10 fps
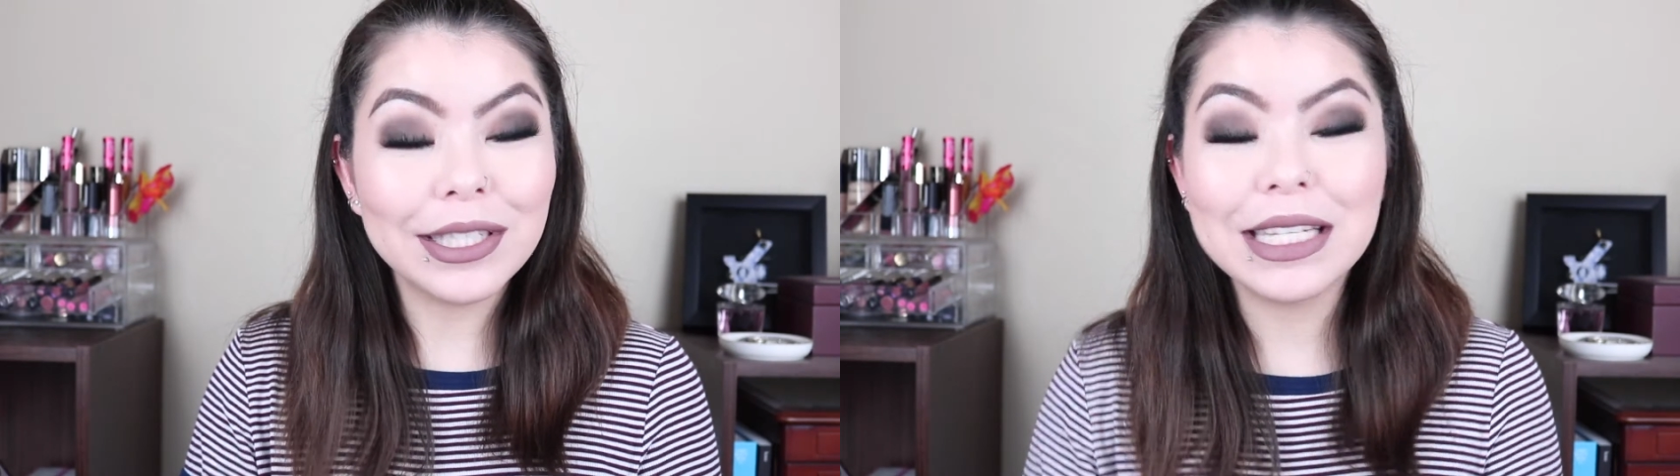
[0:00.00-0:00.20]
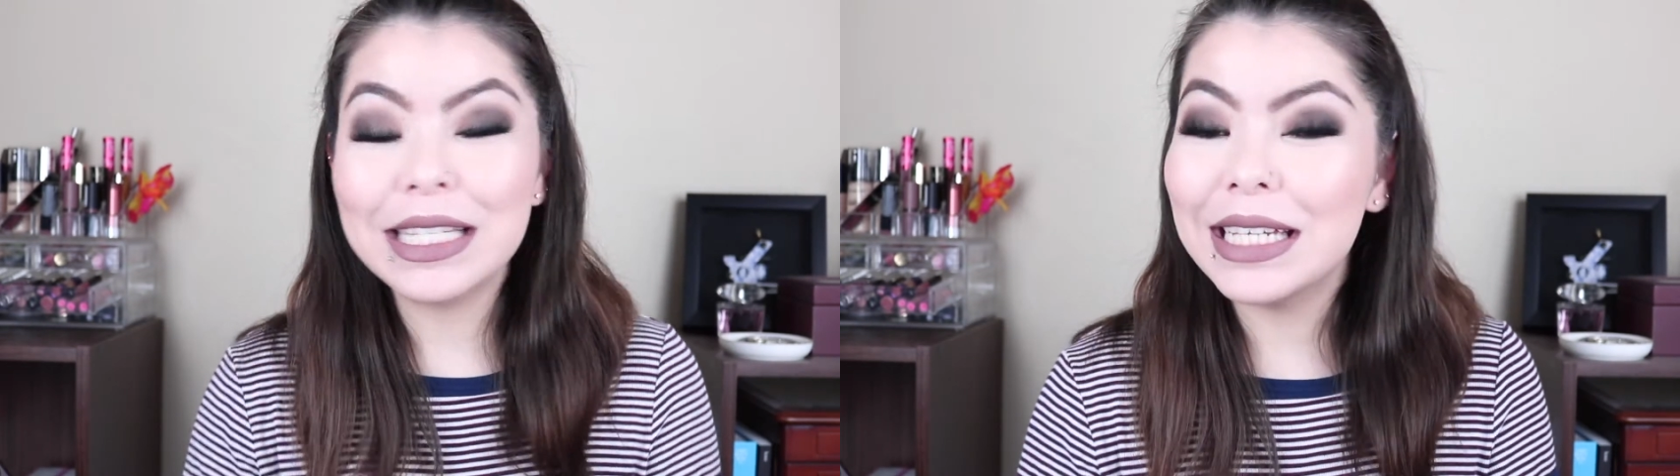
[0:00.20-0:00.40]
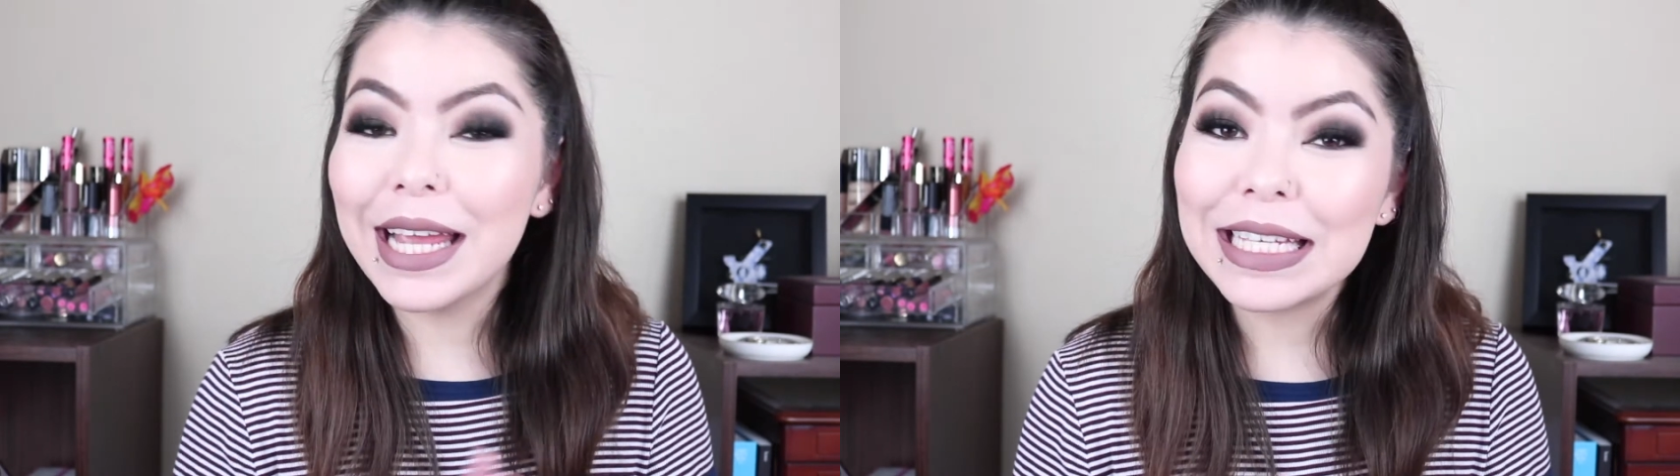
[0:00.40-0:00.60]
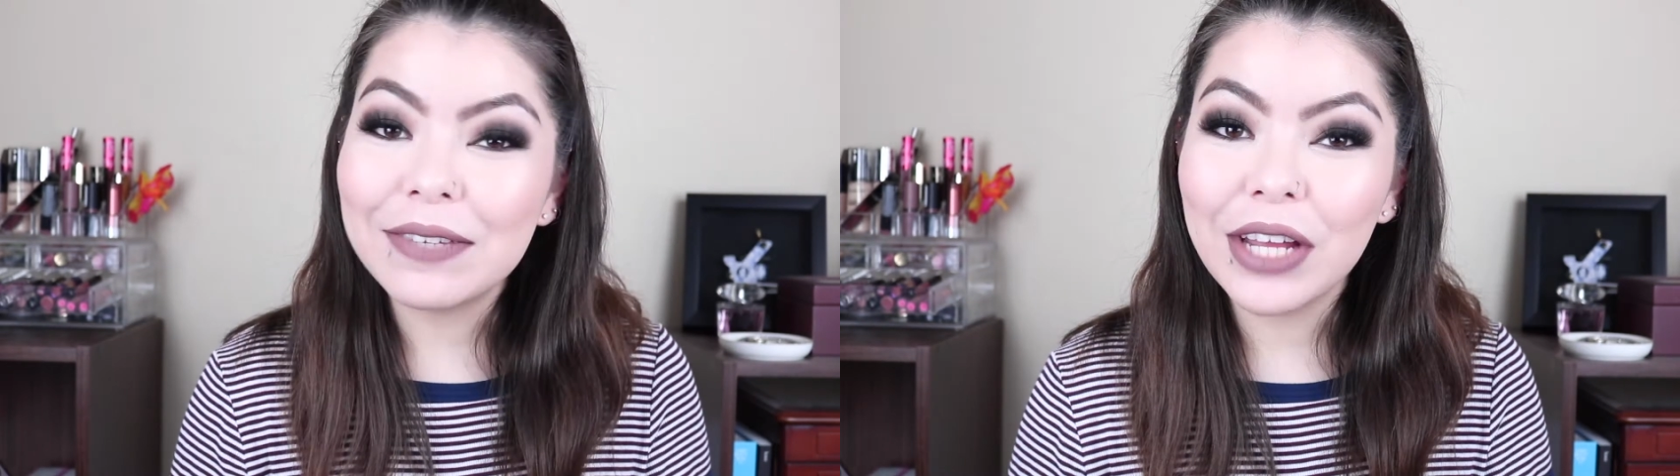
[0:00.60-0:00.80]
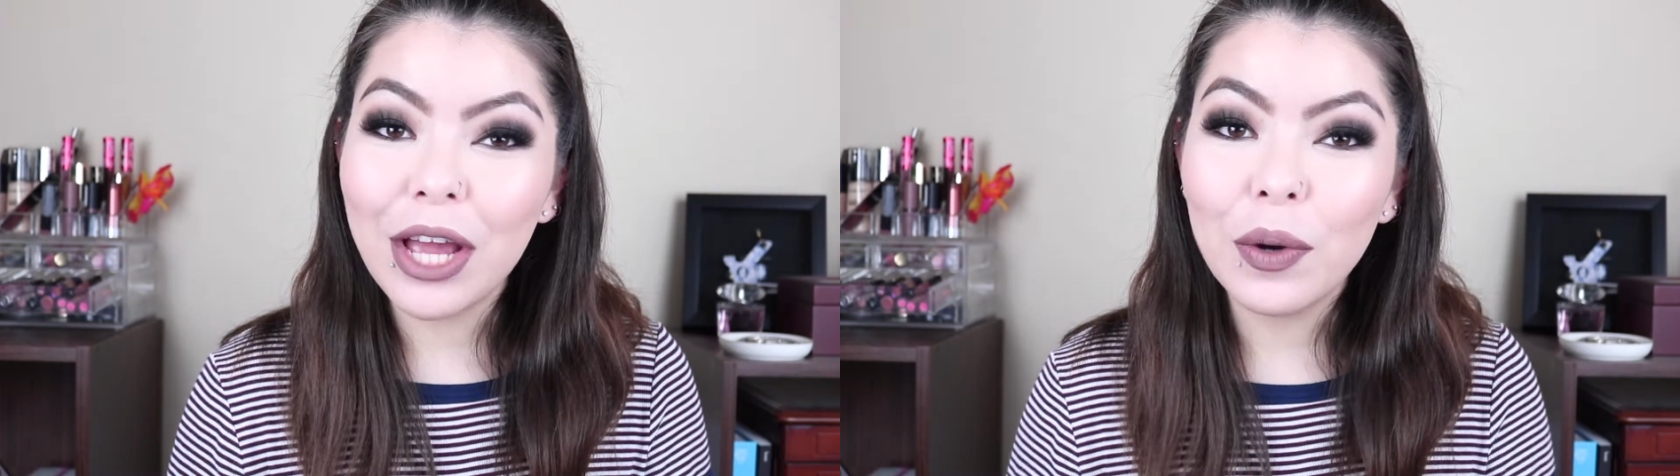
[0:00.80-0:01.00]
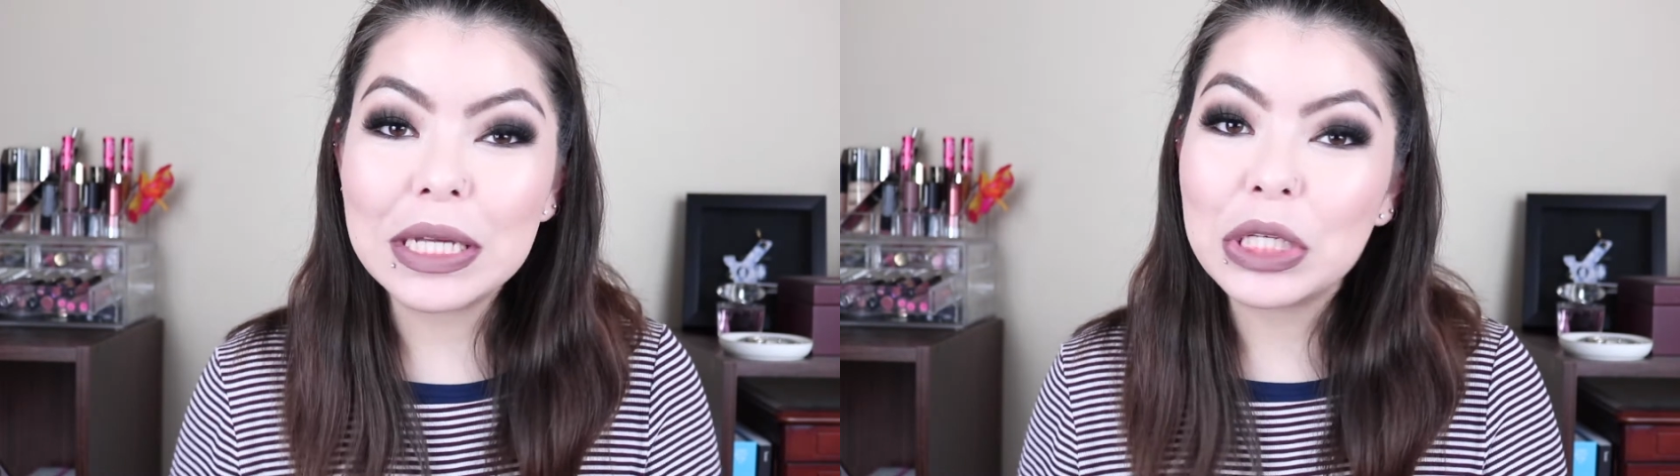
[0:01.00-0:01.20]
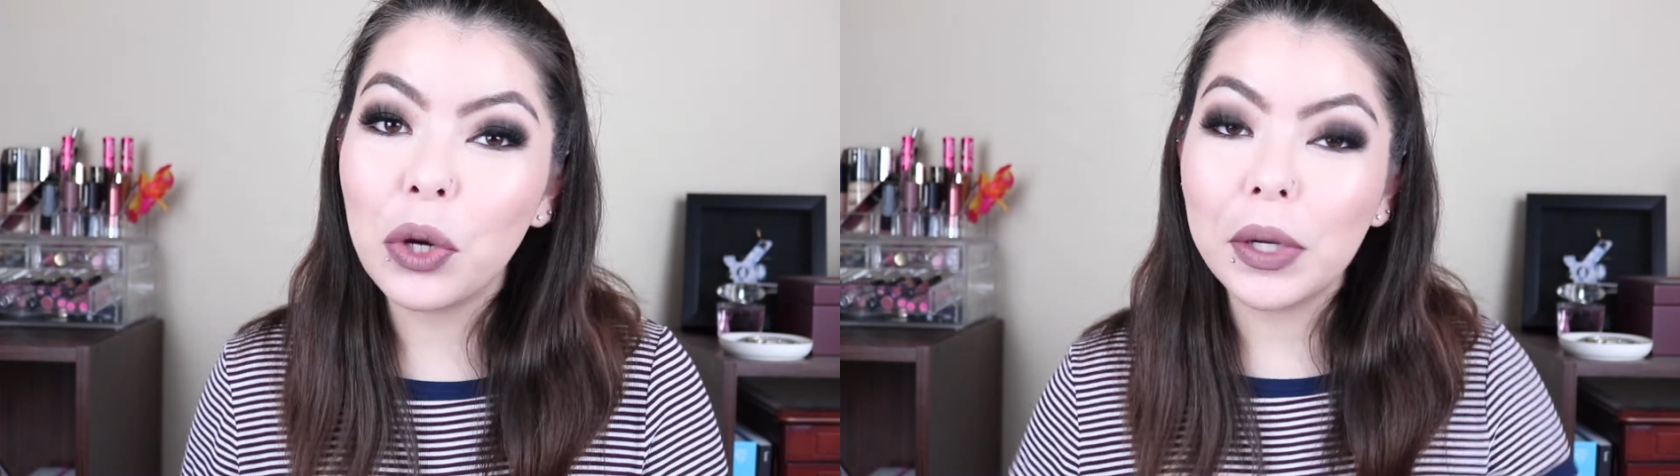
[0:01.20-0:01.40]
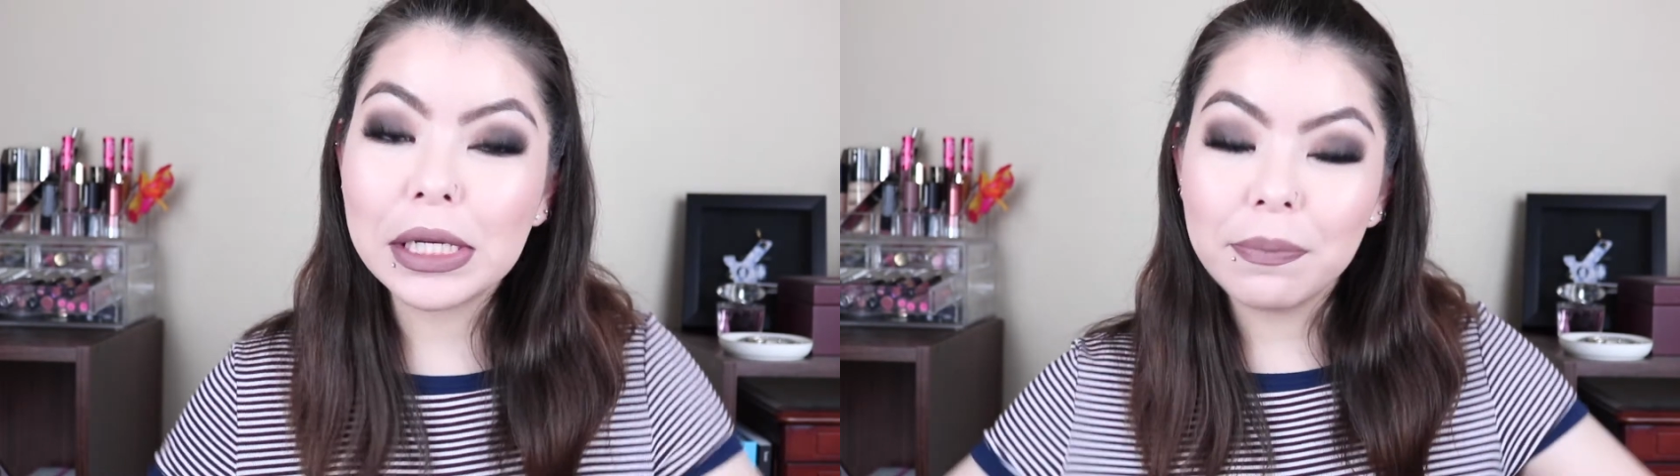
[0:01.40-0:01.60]
Today's video is
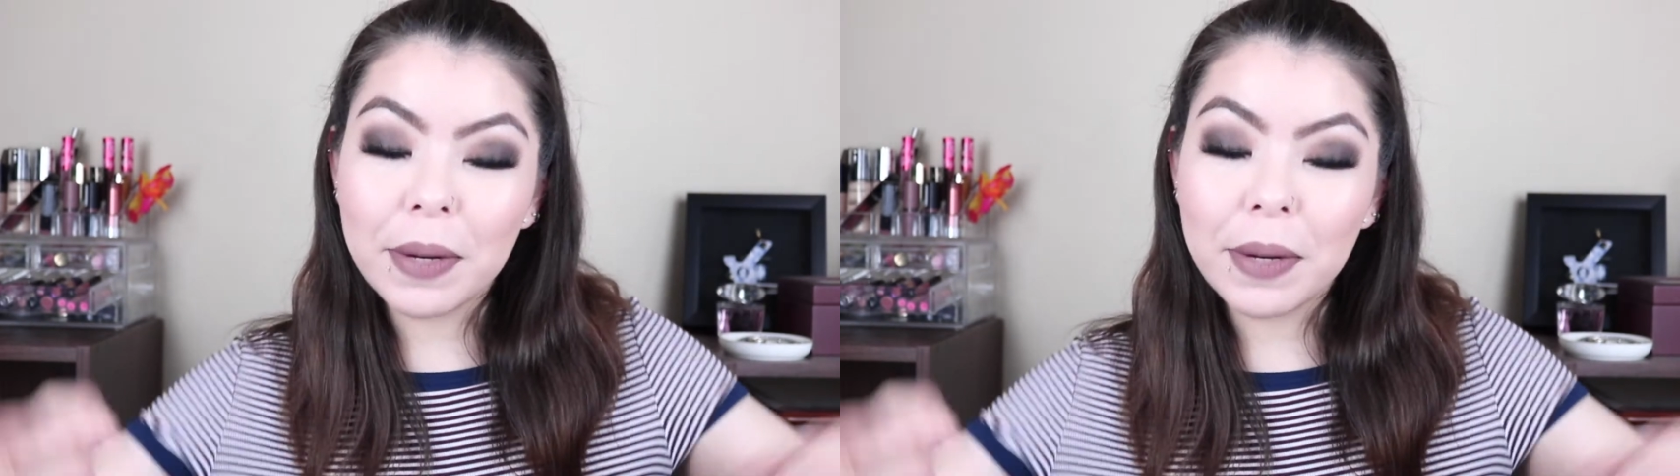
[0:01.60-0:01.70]
going to